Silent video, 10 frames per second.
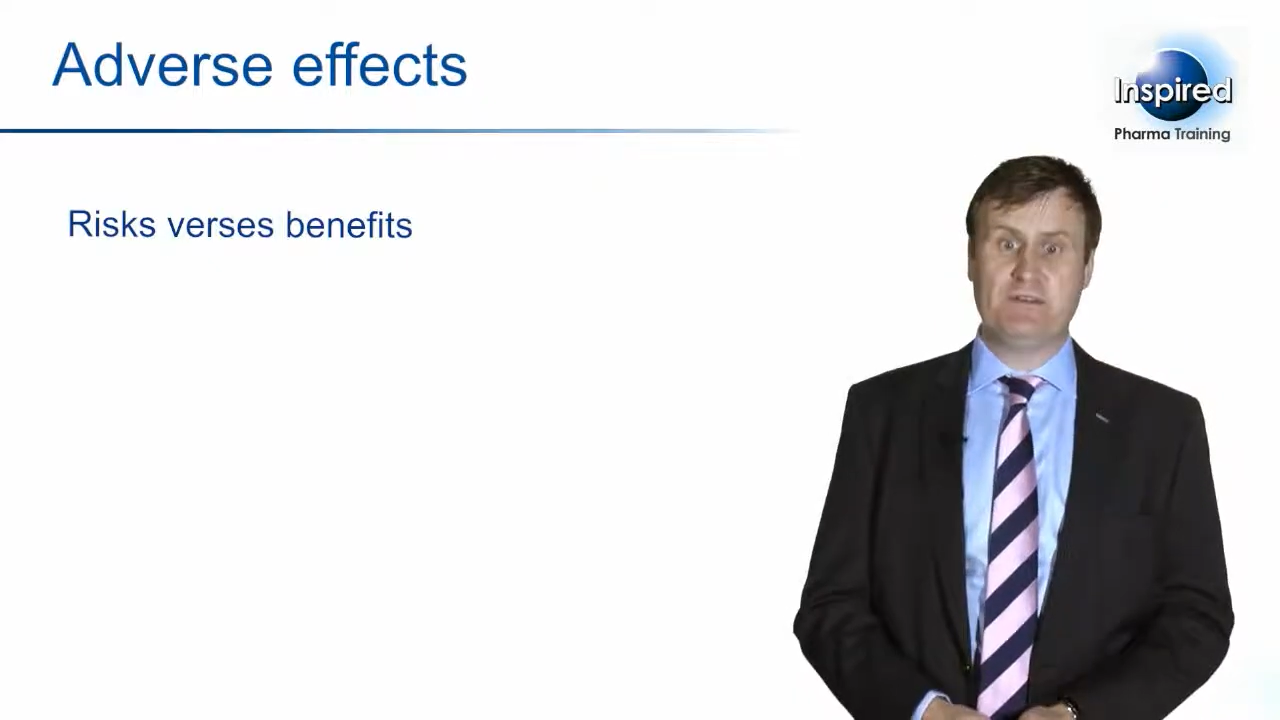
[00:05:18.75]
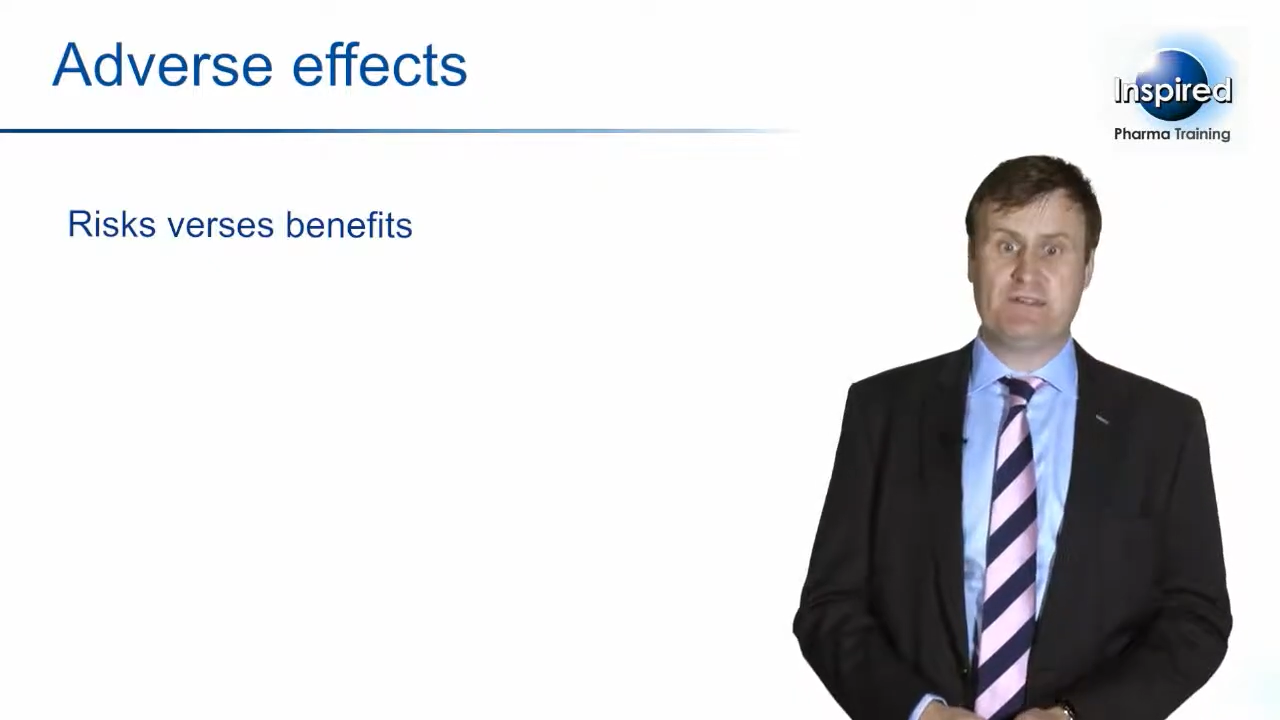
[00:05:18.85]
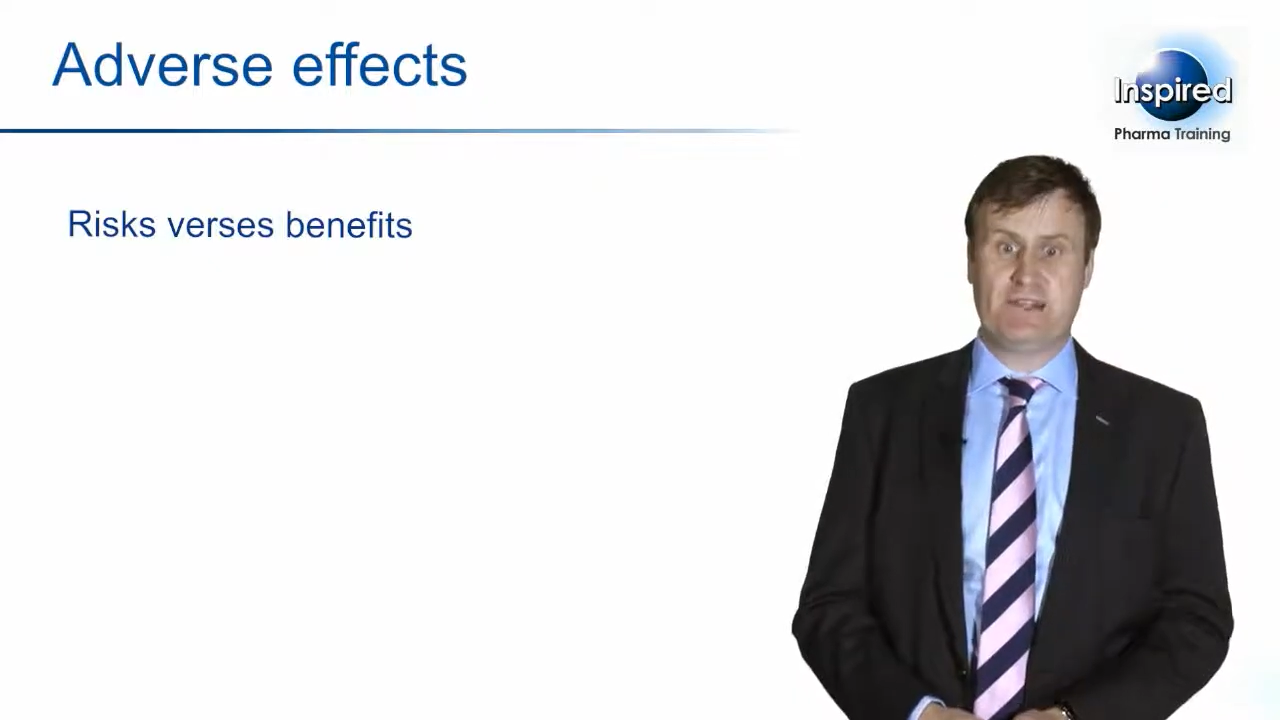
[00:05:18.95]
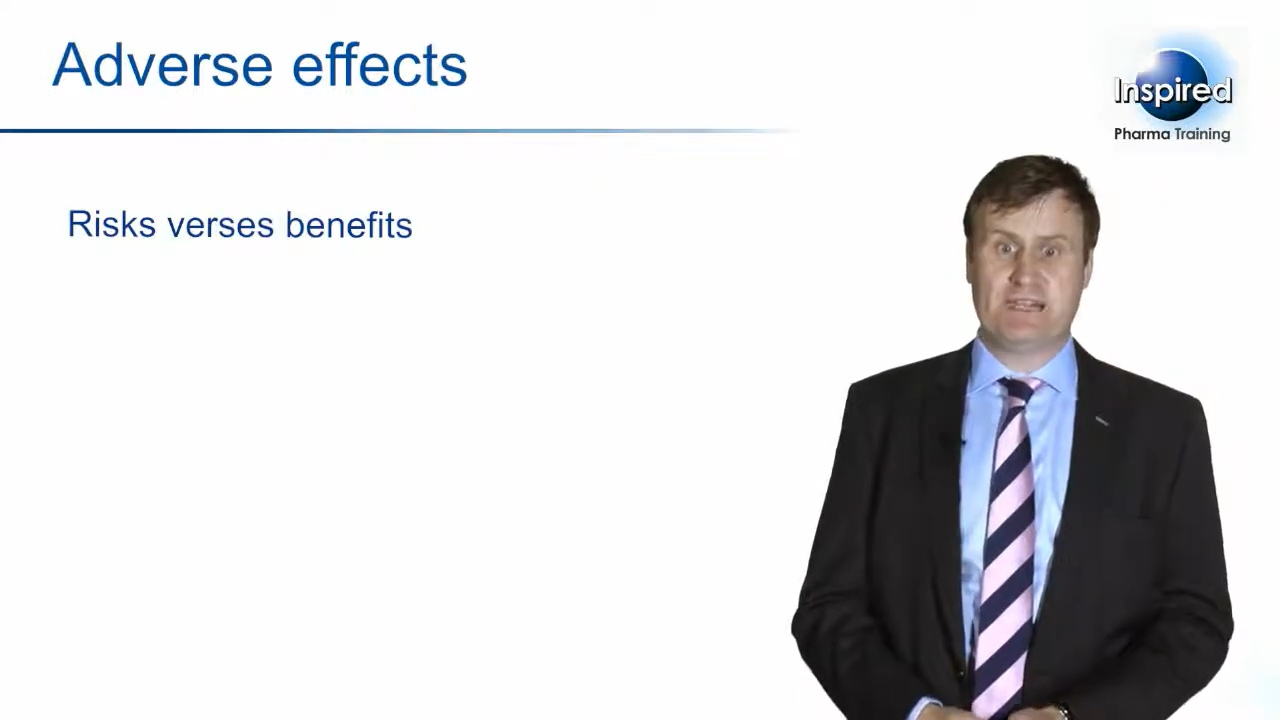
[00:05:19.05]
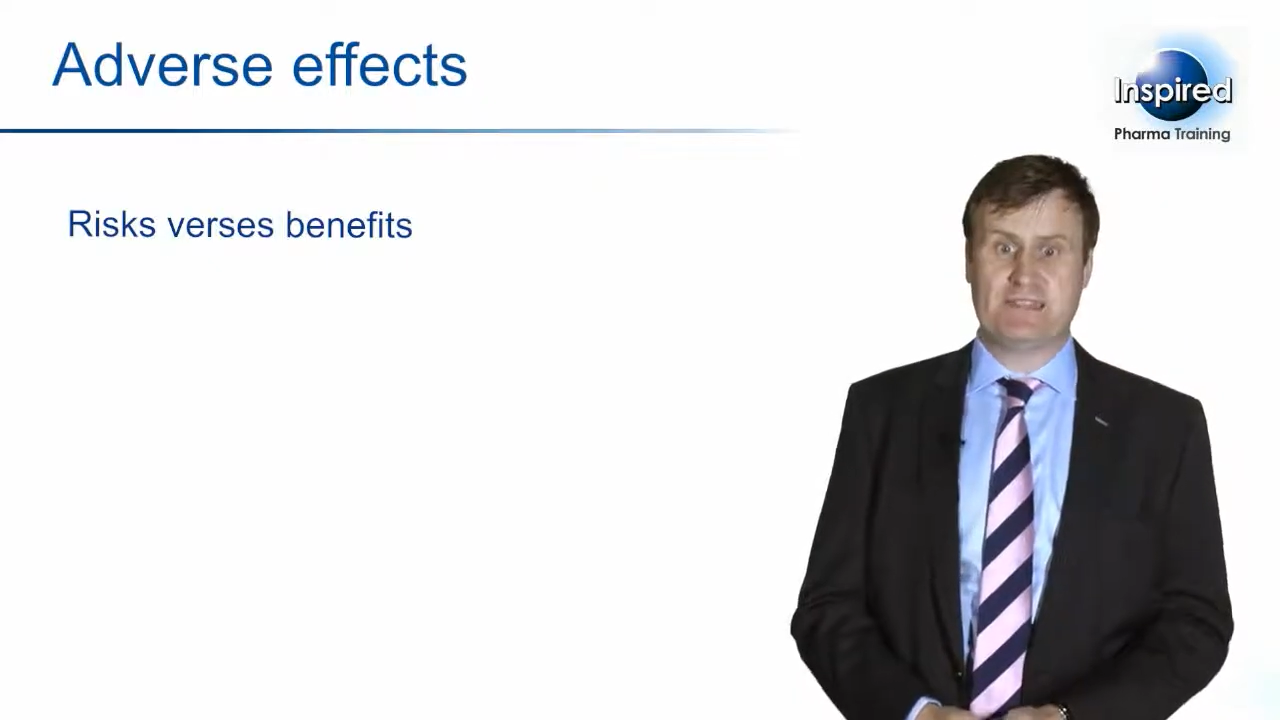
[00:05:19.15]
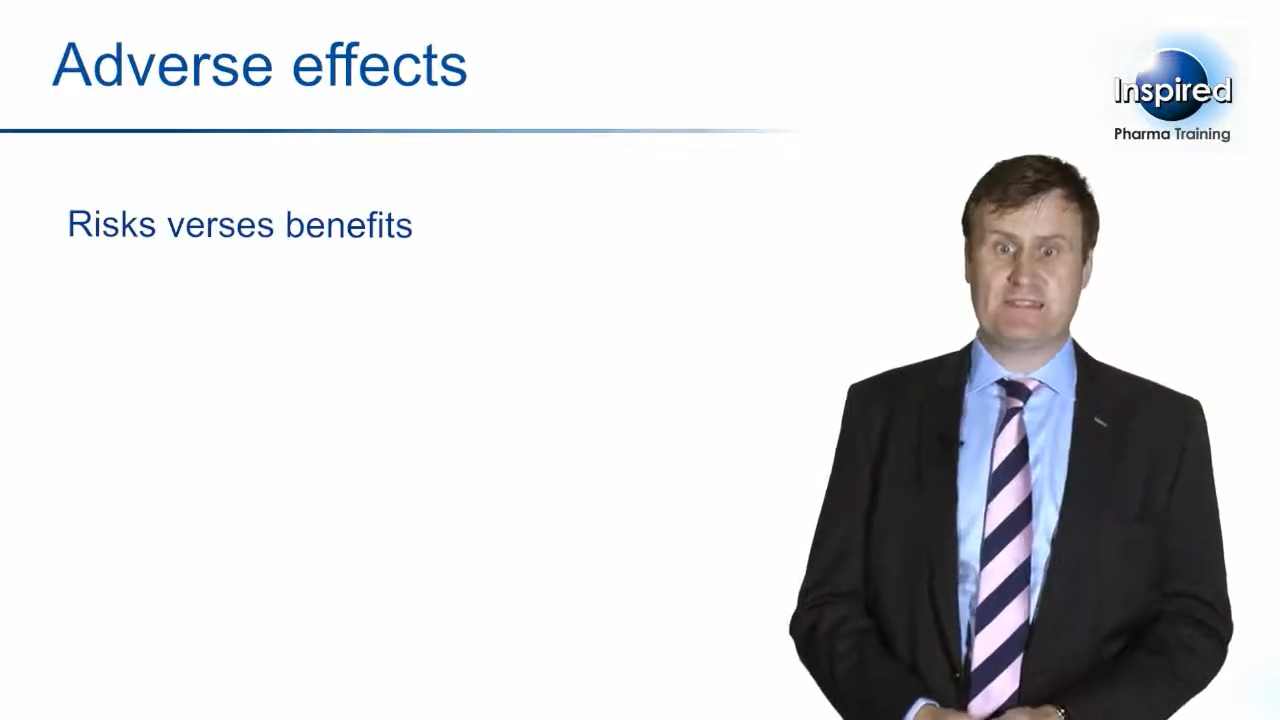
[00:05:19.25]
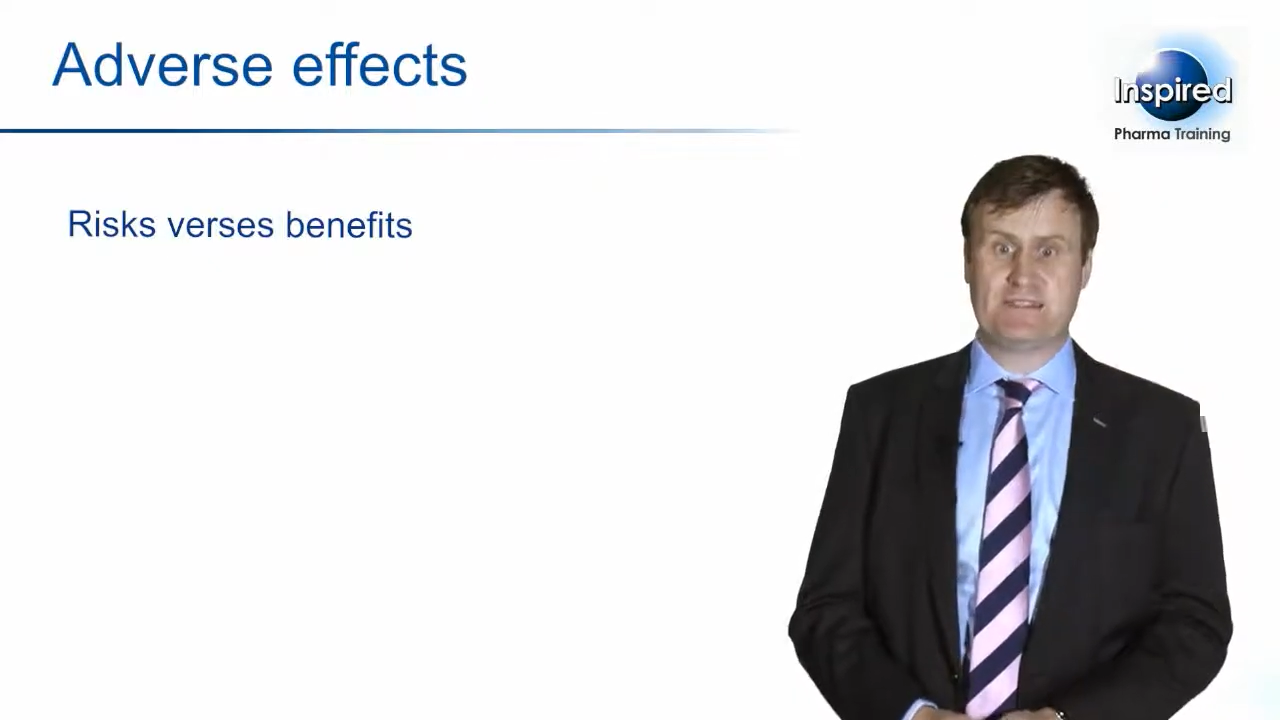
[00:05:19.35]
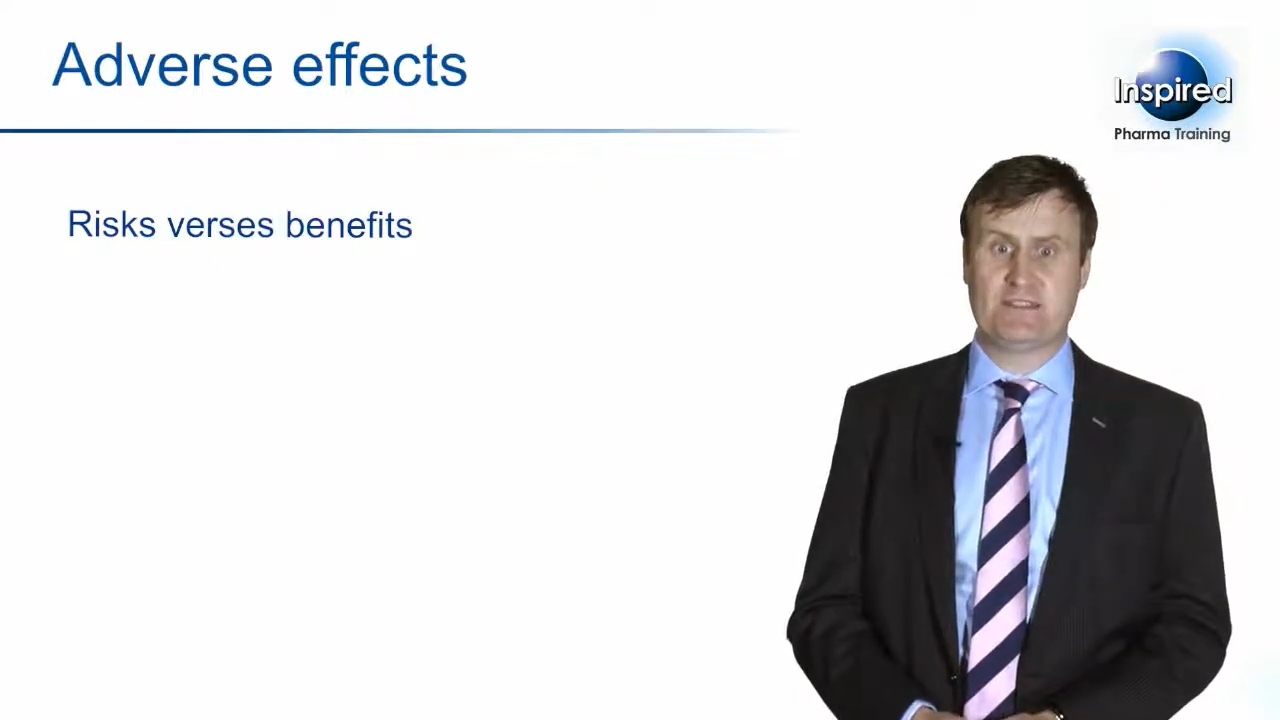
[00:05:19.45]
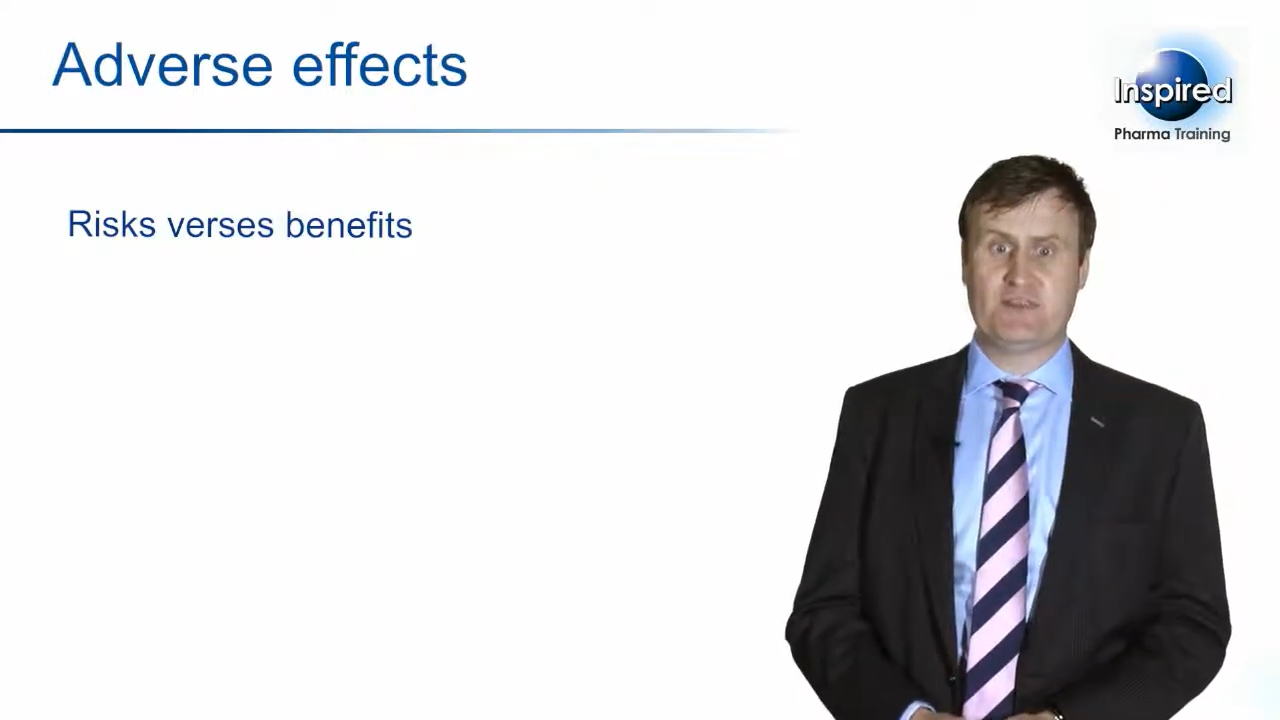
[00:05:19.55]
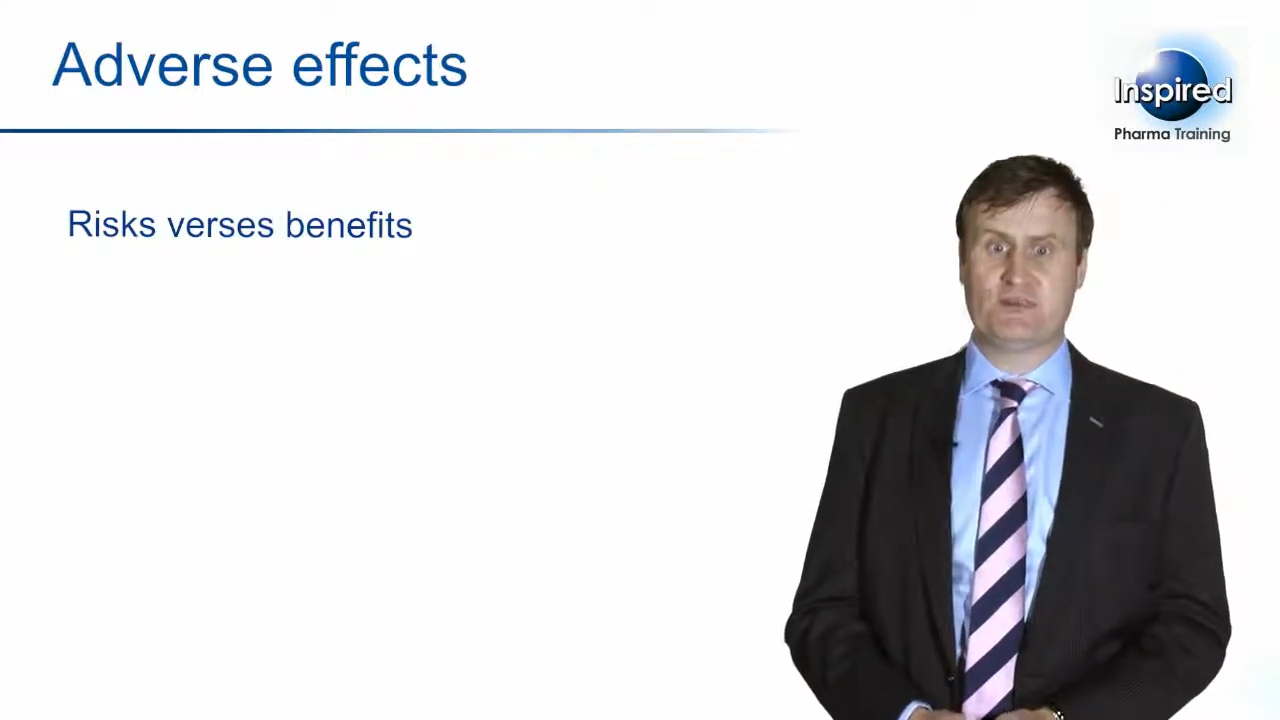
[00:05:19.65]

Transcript: effects